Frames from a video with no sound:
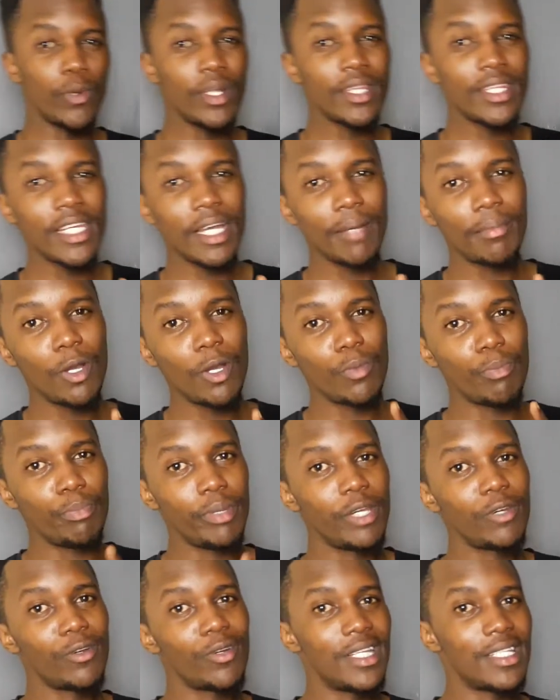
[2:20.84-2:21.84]
thing about
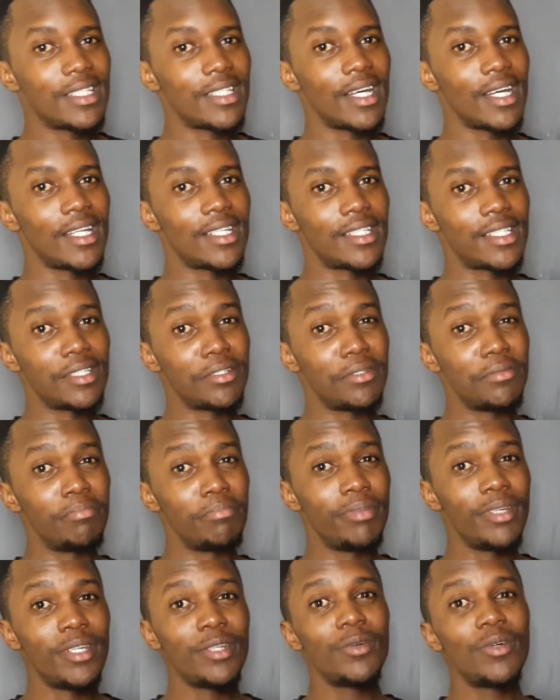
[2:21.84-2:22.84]
b-roll is that
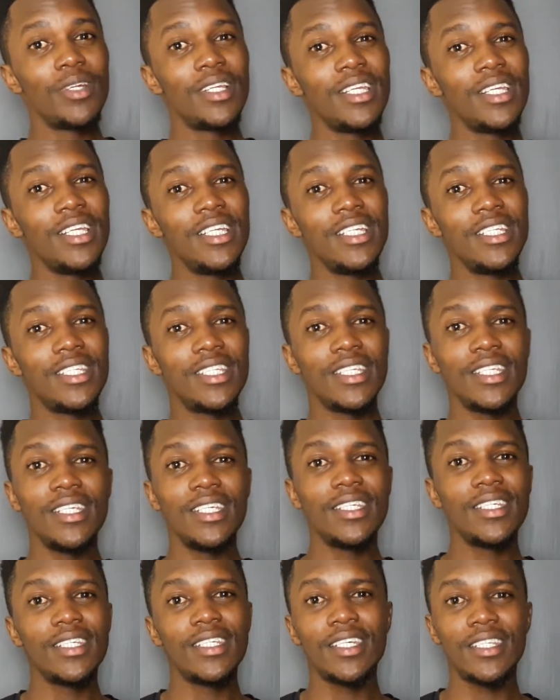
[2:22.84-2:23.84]
b-roll is
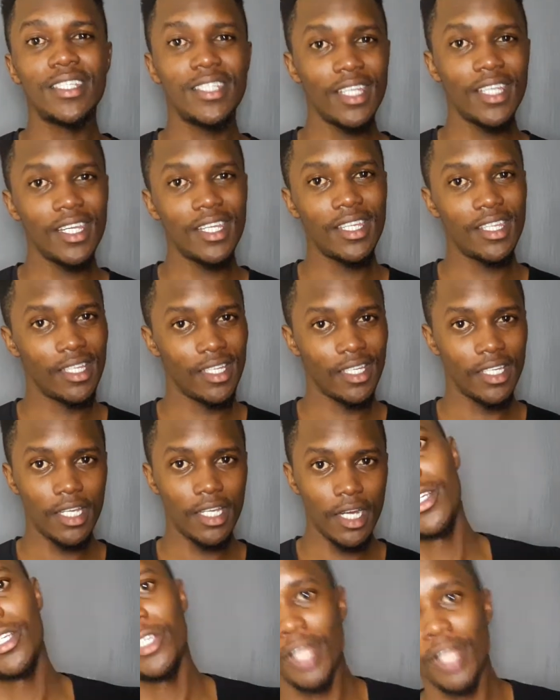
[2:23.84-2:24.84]
easier said than
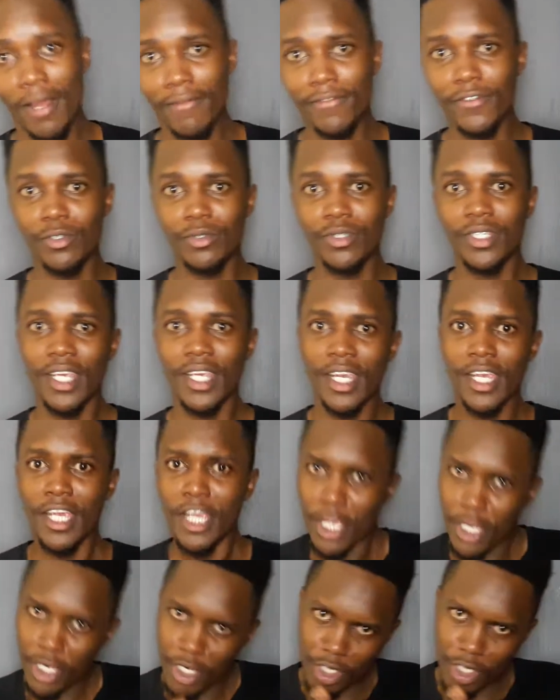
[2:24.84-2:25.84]
done. You have to say
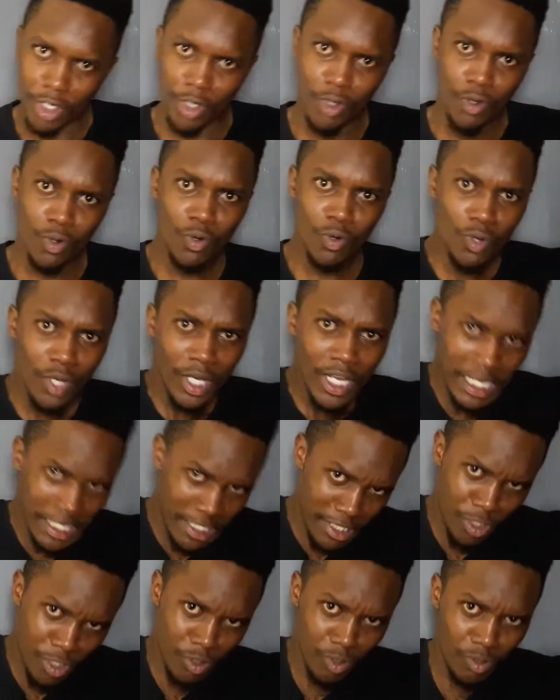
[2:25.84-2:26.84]
no
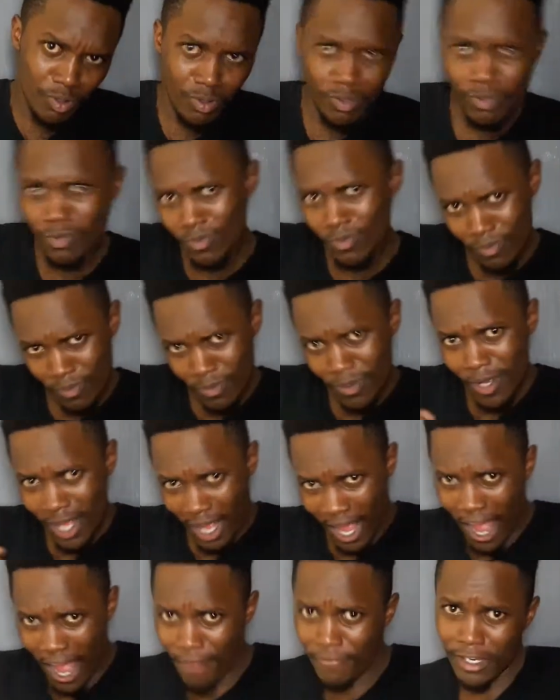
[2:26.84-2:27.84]
to
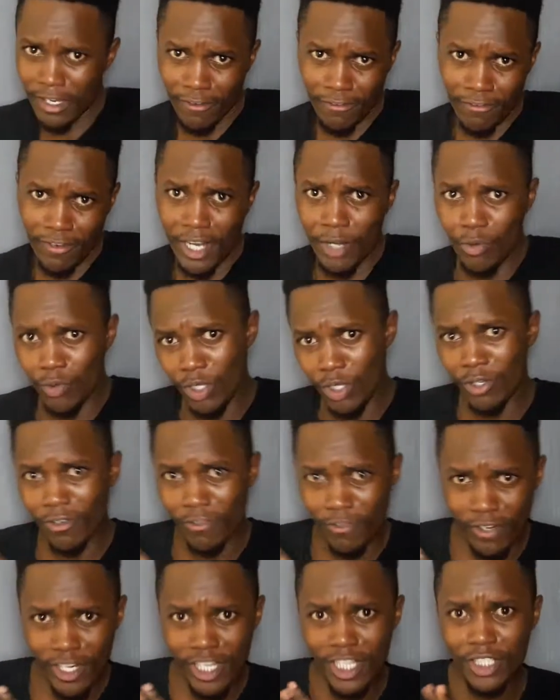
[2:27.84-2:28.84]
having fun with your
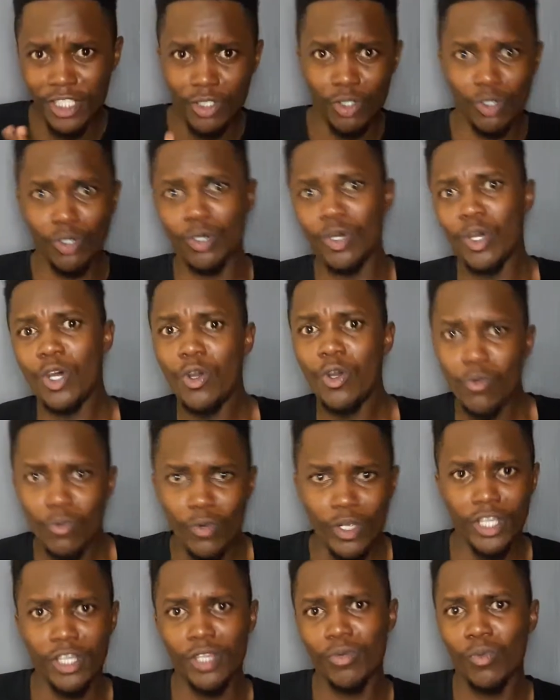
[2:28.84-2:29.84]
friends or
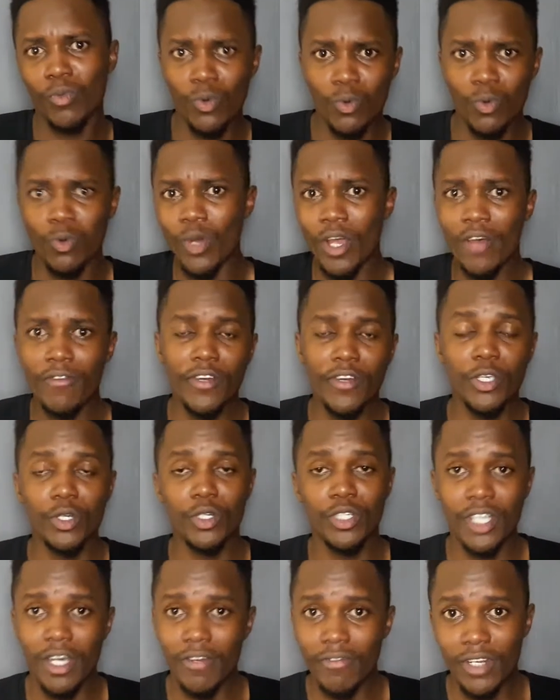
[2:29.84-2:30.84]
with whoever you're
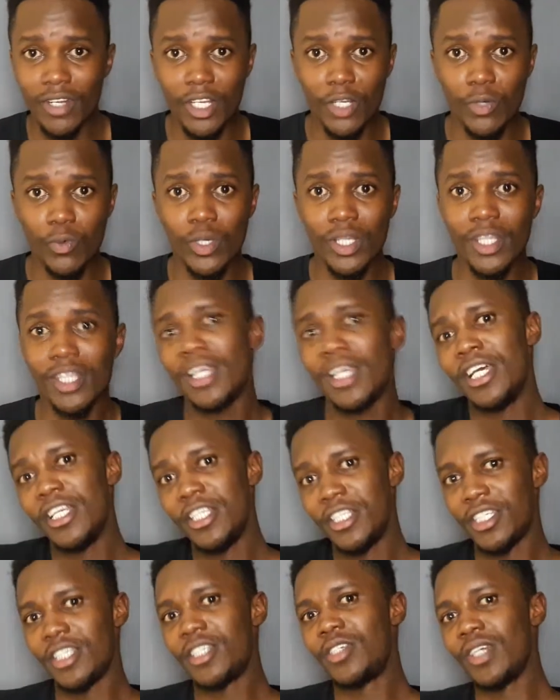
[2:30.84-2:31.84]
traveling with
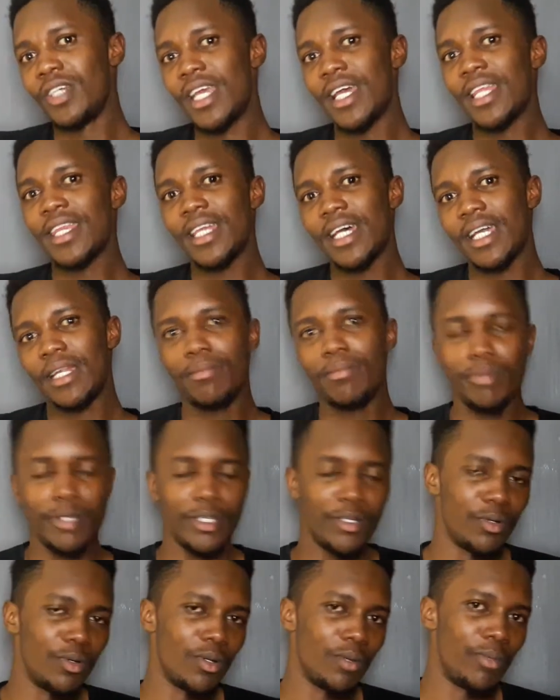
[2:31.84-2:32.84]
just to get that
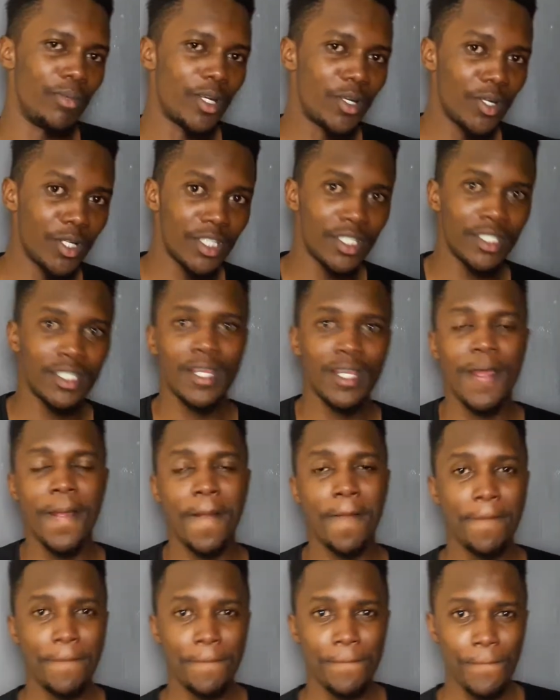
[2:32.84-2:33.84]
b-roll, because
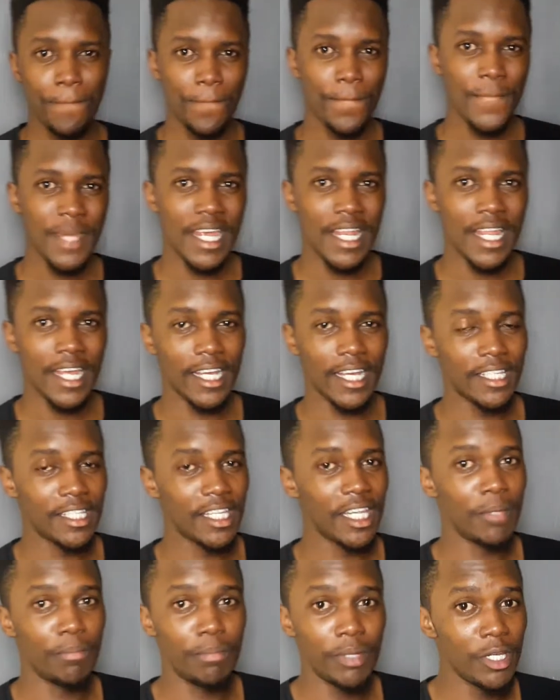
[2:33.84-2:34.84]
like I said,
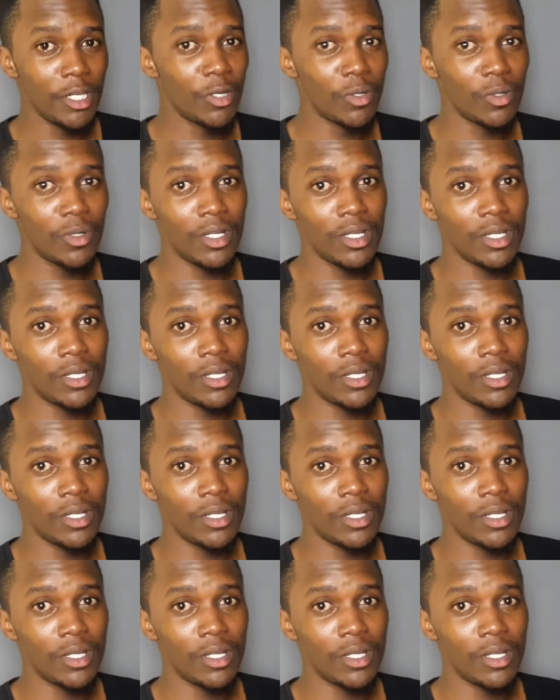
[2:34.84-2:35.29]
b-roll